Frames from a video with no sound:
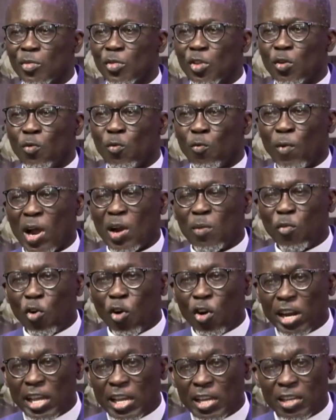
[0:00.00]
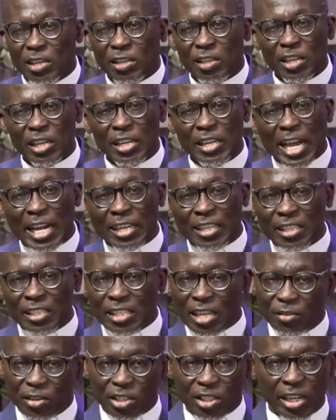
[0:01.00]
One morning in
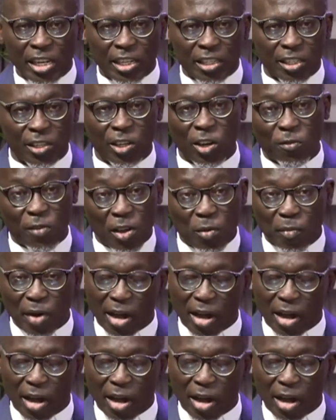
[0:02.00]
1978, in November,